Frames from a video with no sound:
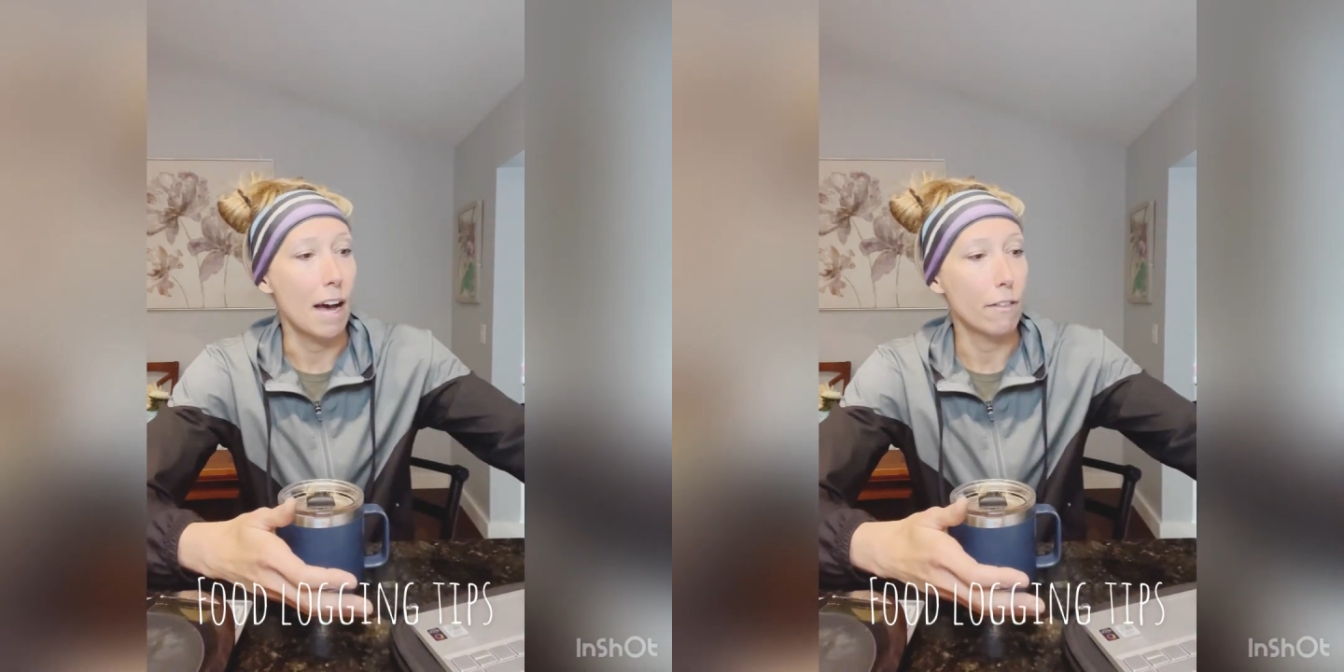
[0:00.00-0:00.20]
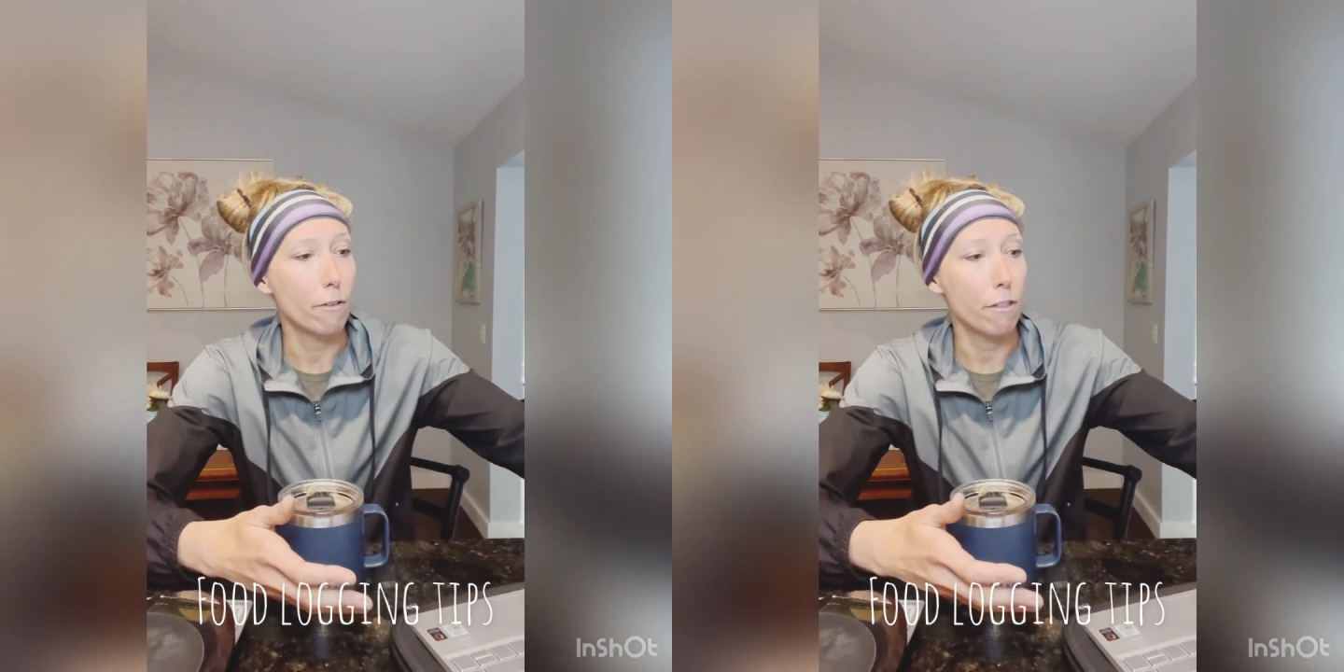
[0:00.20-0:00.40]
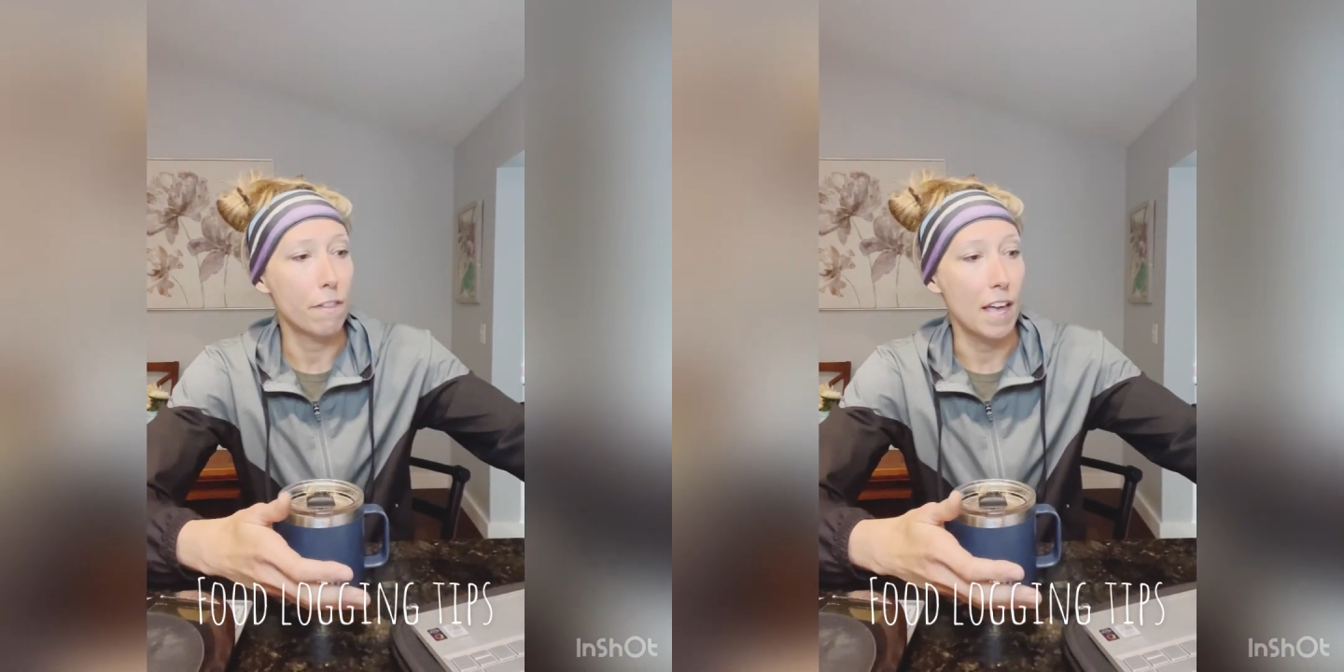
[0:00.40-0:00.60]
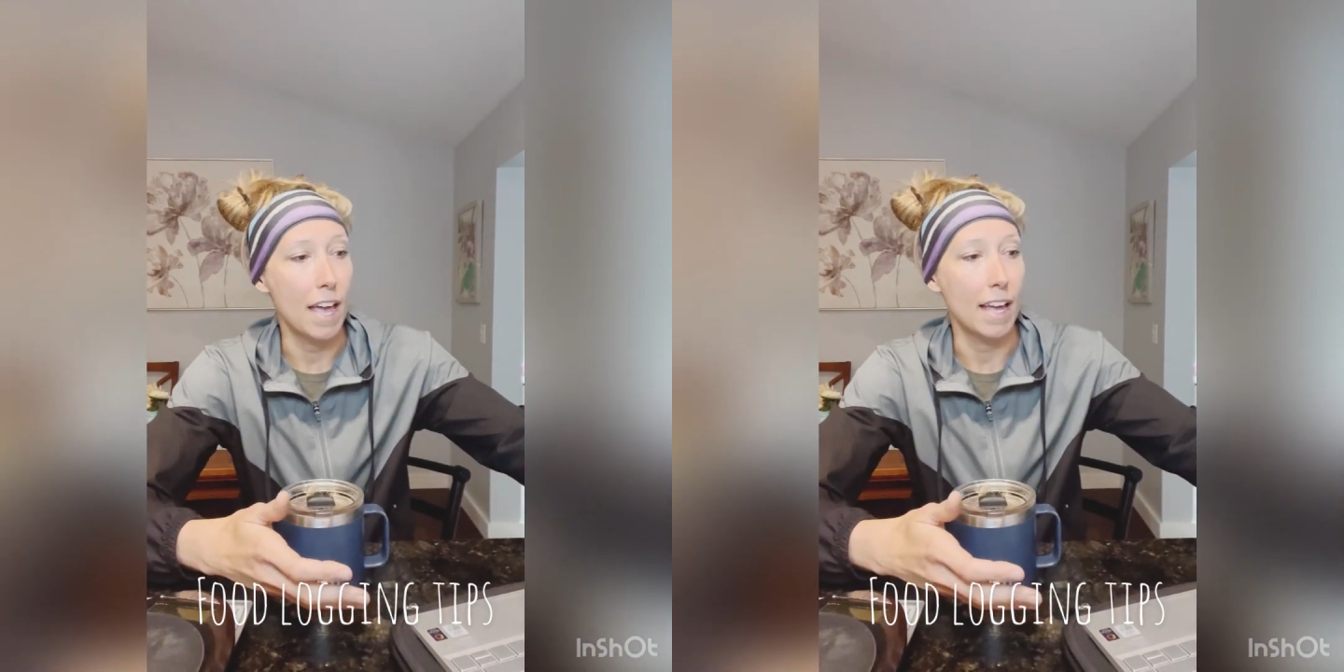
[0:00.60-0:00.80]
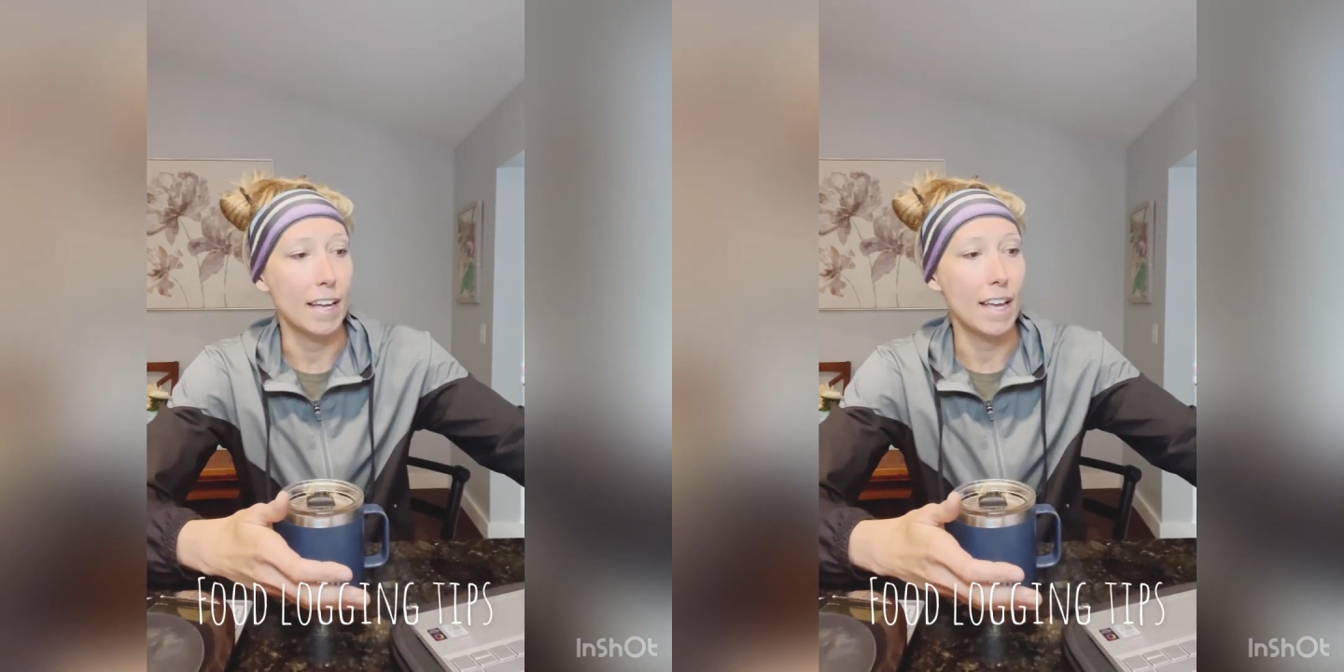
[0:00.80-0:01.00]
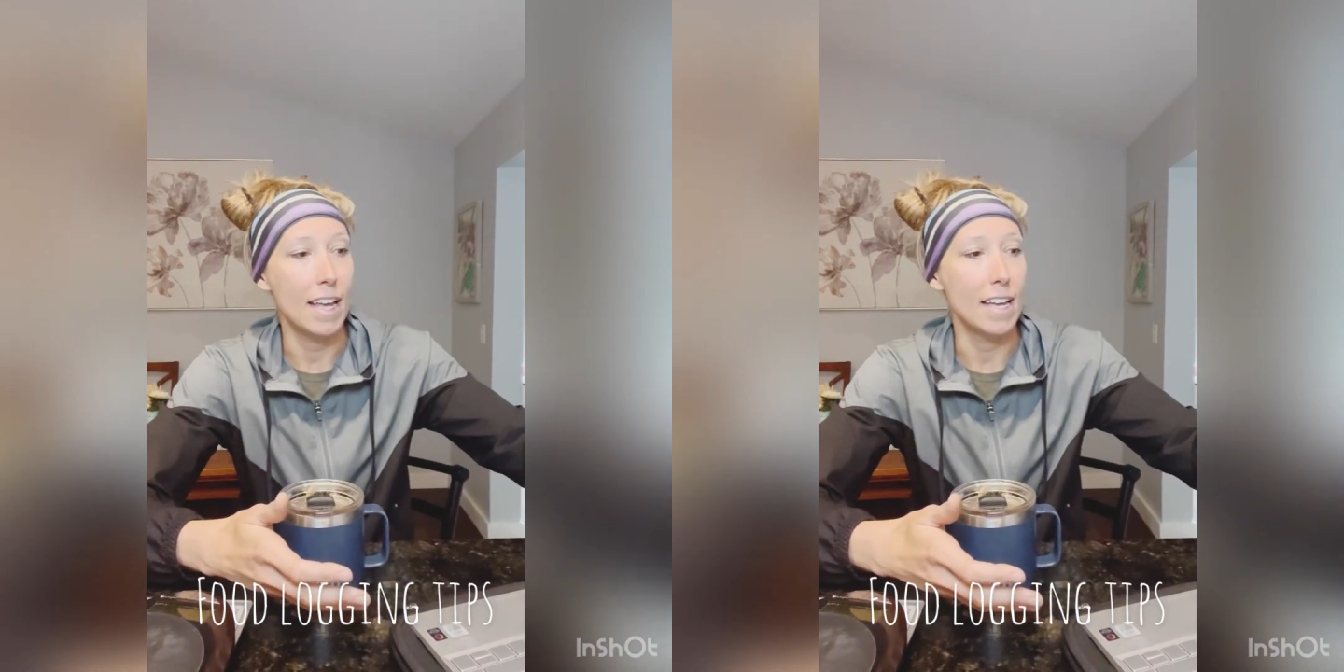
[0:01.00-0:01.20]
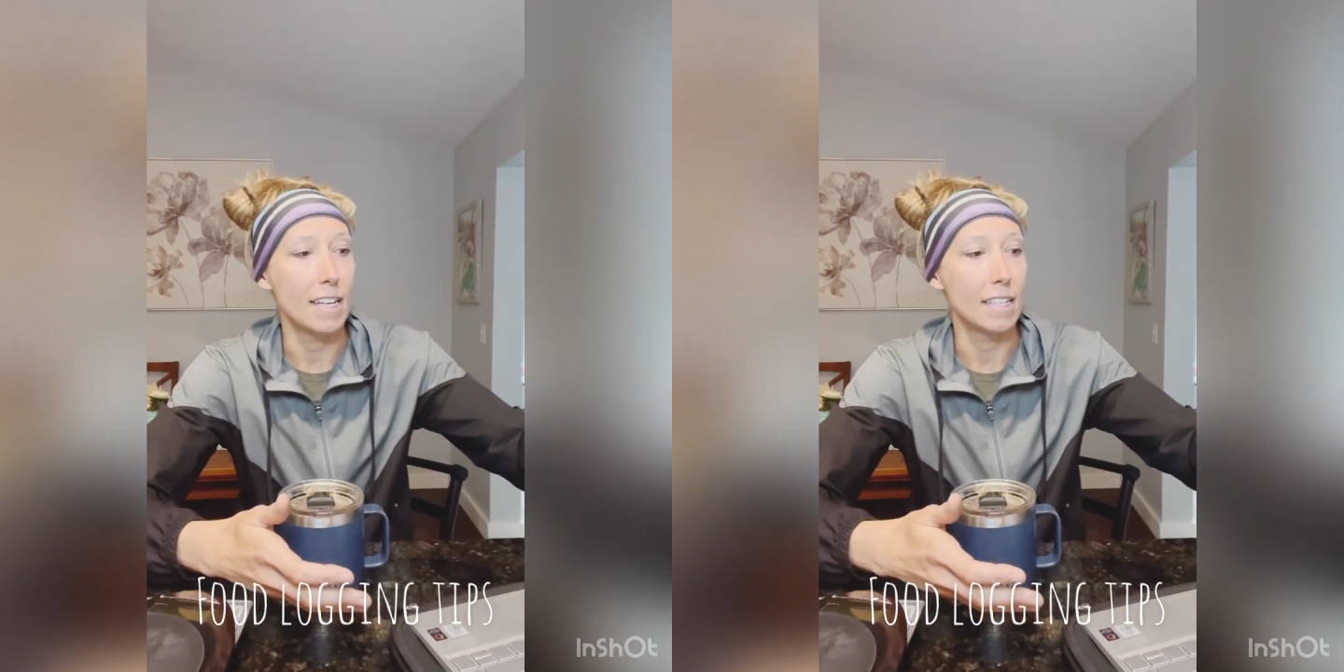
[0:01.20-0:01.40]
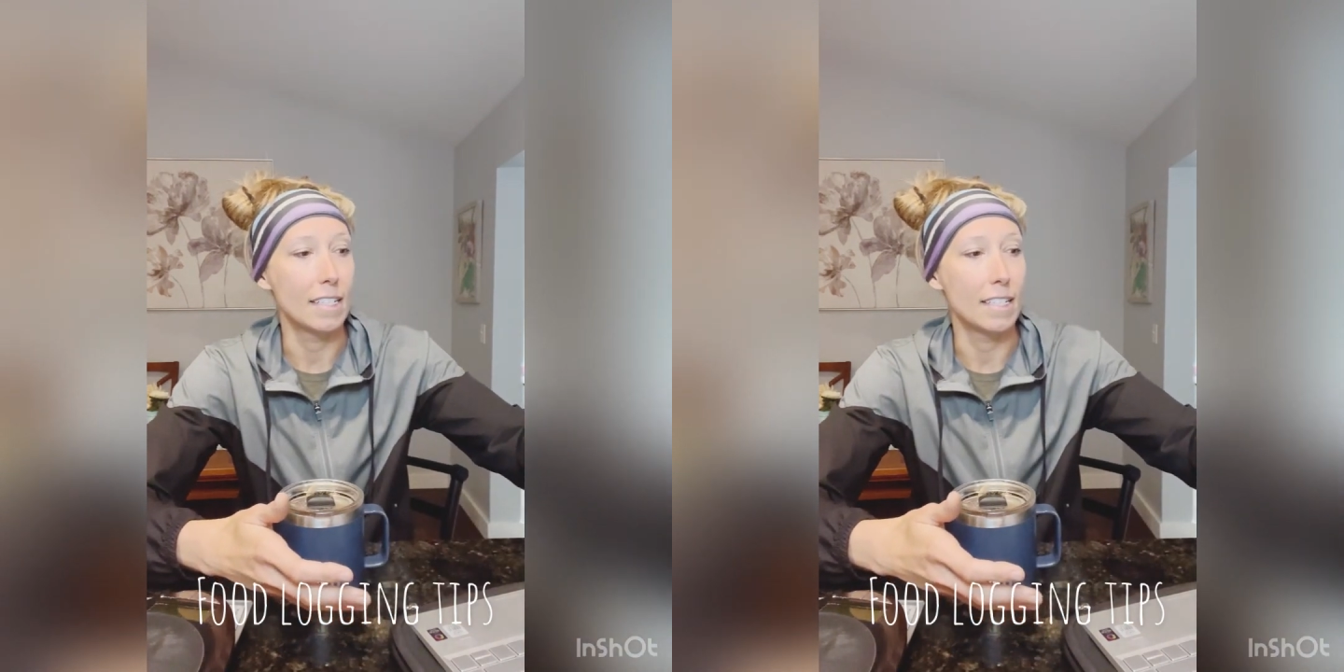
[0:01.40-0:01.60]
other thing
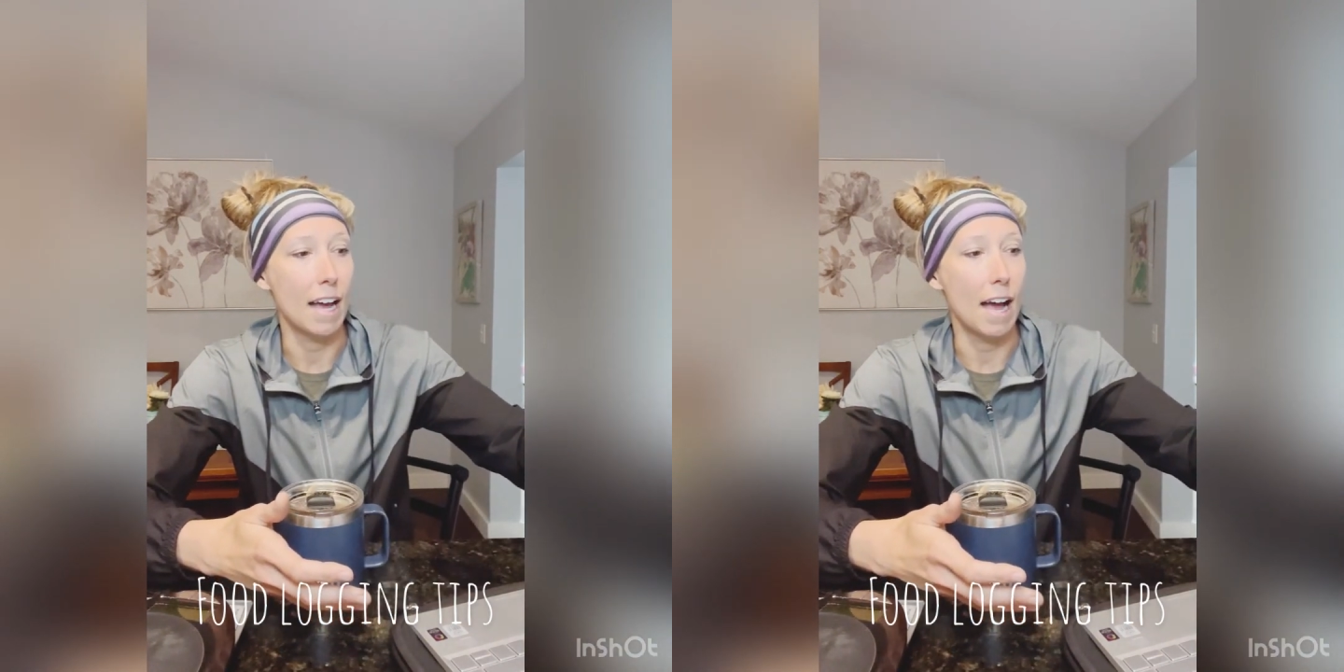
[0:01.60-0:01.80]
is